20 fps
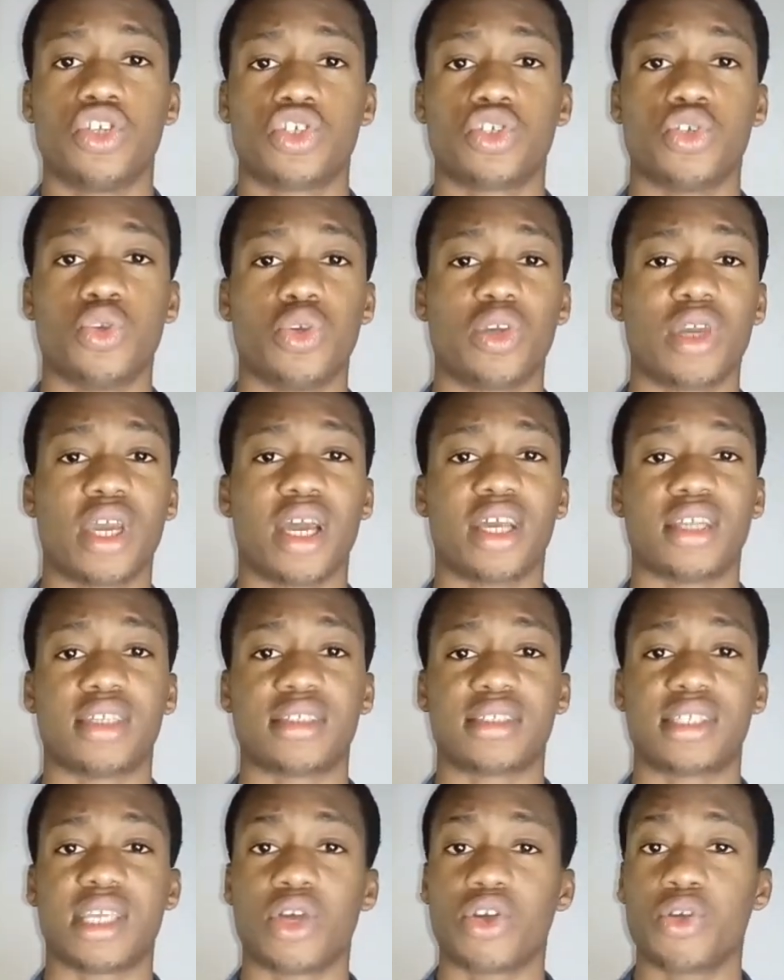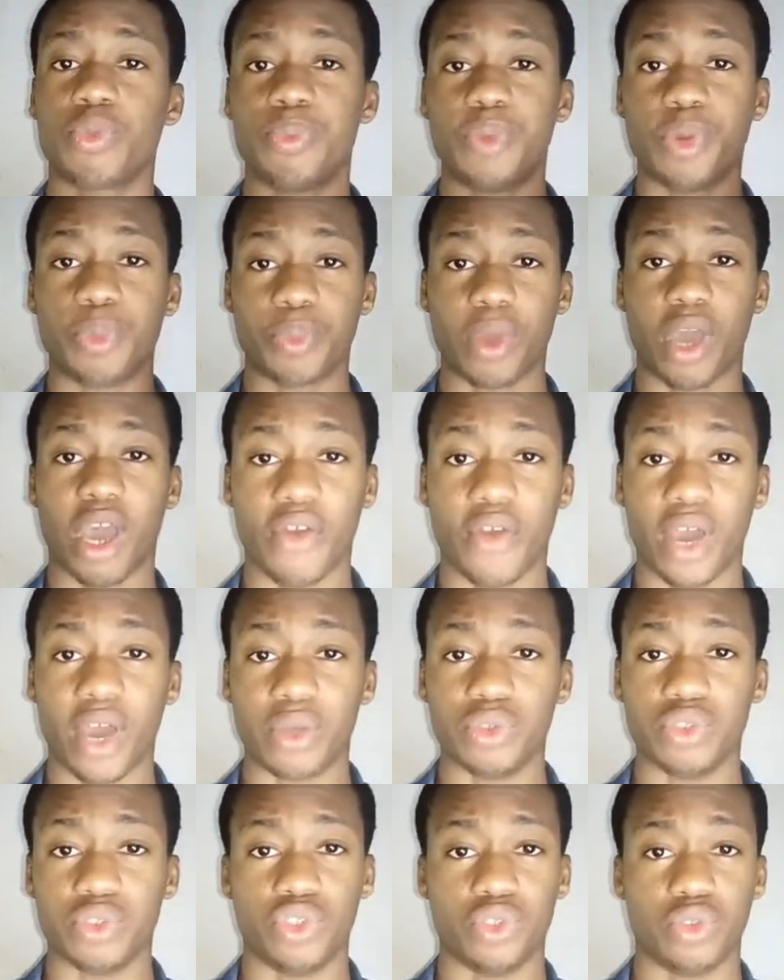So you can tell people
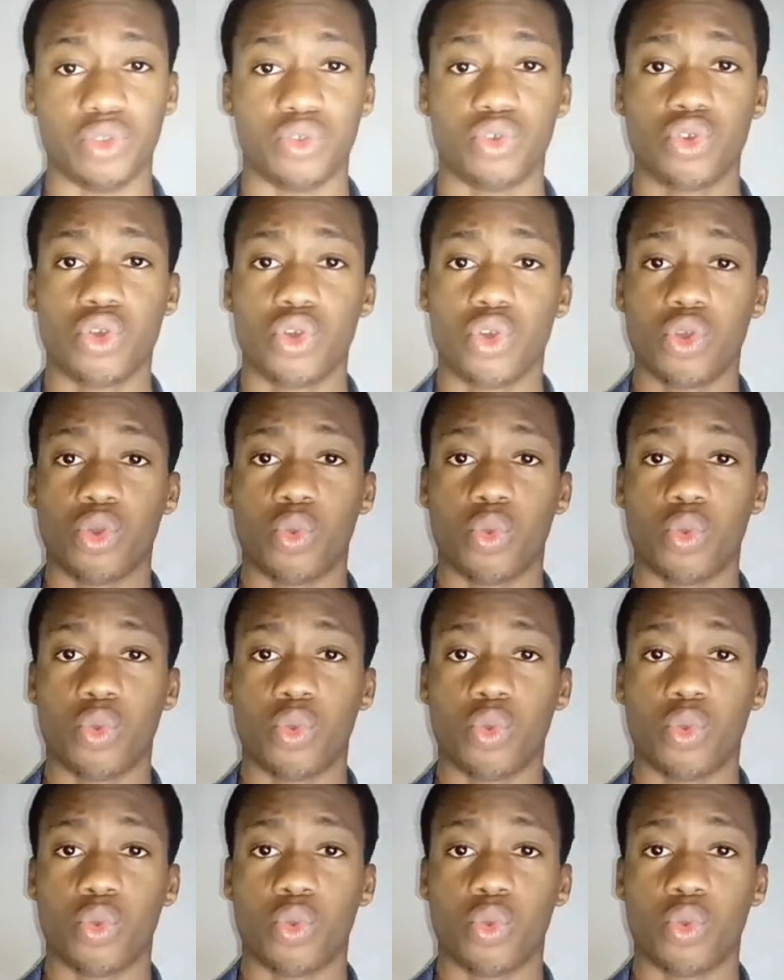around you,